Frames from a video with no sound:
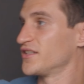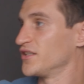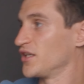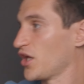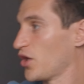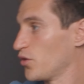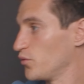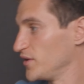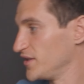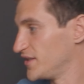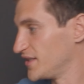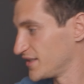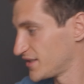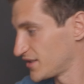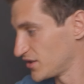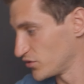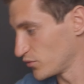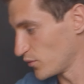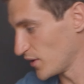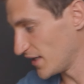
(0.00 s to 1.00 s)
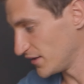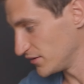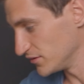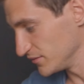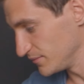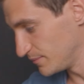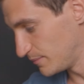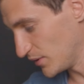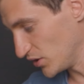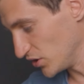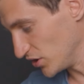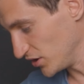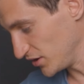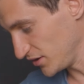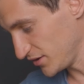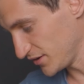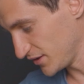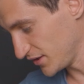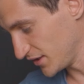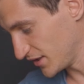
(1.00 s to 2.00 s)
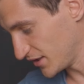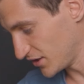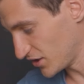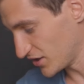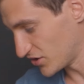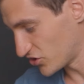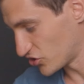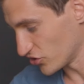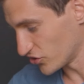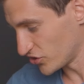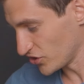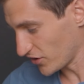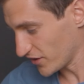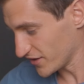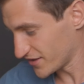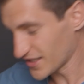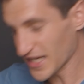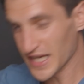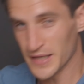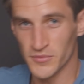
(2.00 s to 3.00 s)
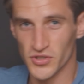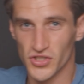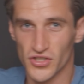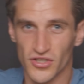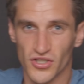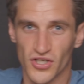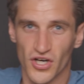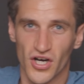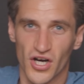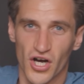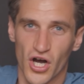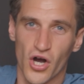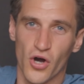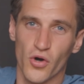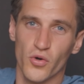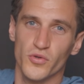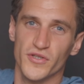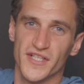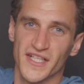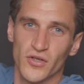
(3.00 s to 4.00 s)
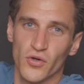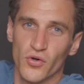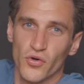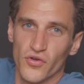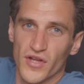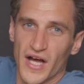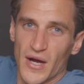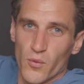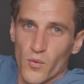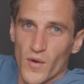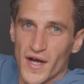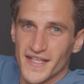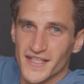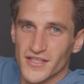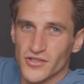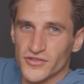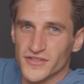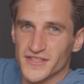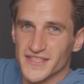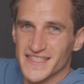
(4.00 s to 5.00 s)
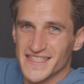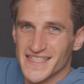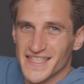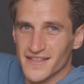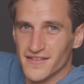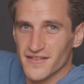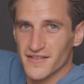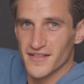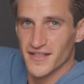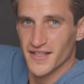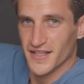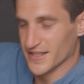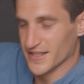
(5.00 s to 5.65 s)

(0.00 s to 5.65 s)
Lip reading: and low with this as well, but it's just not the same. You're holding all that weight underneath